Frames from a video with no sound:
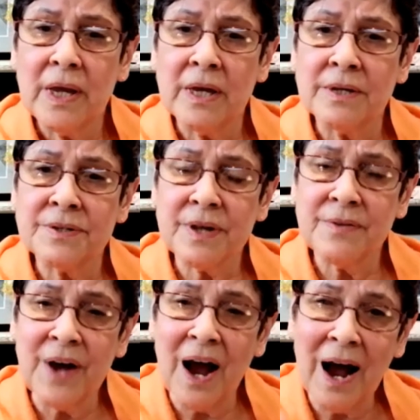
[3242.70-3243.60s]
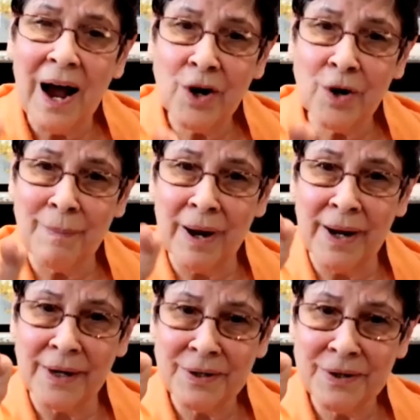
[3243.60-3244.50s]
is the higher
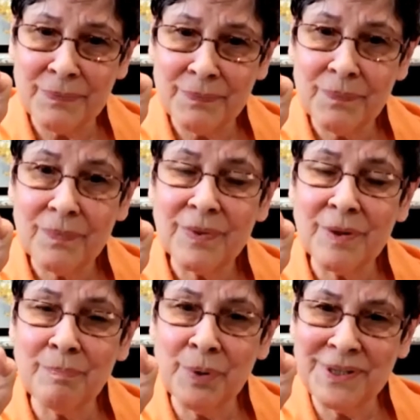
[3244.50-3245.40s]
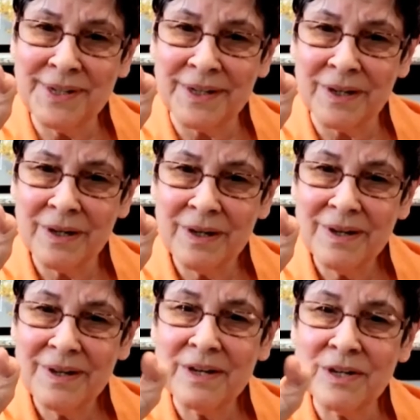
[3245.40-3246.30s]
mind, the buddhi,
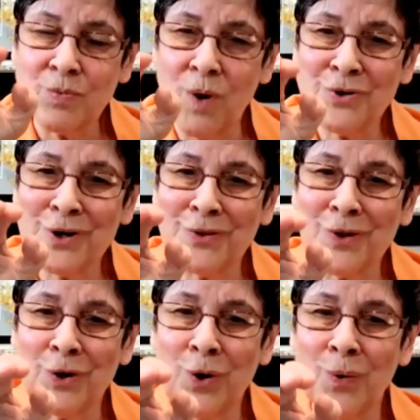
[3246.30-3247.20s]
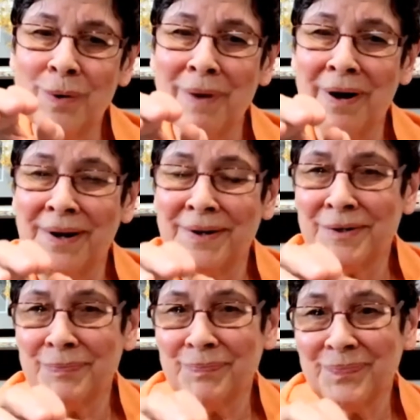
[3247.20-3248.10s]
is watching the lower mind.
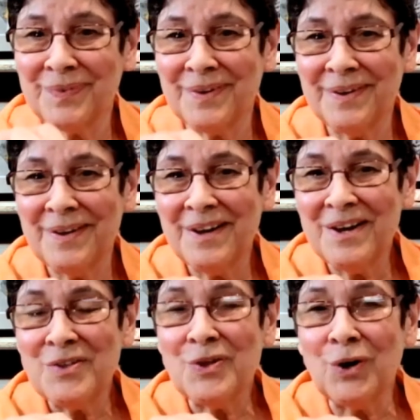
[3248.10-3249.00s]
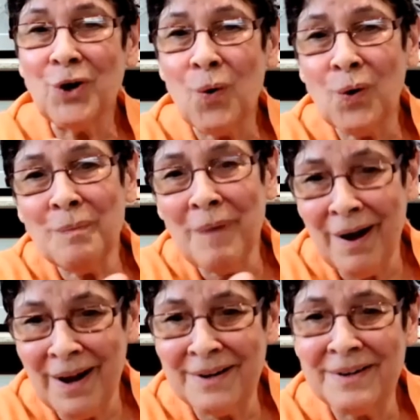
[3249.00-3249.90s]
The lower
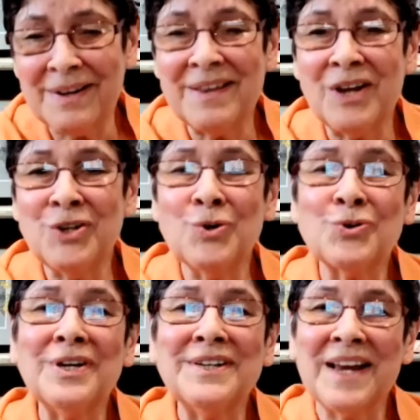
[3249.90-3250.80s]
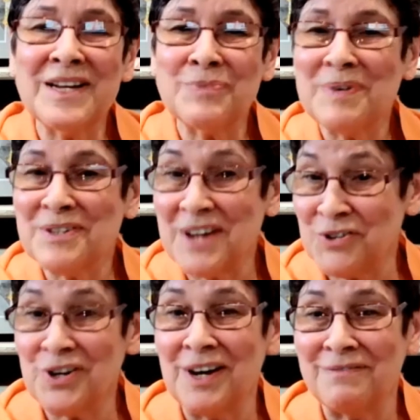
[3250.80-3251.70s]
mind that usually takes
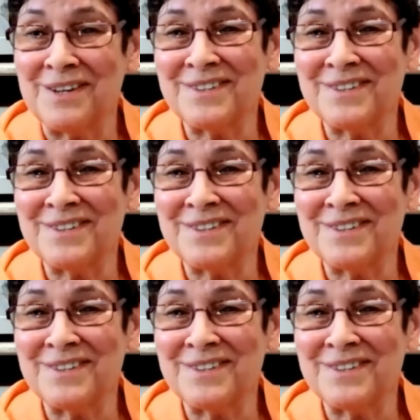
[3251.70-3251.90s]
possession of us.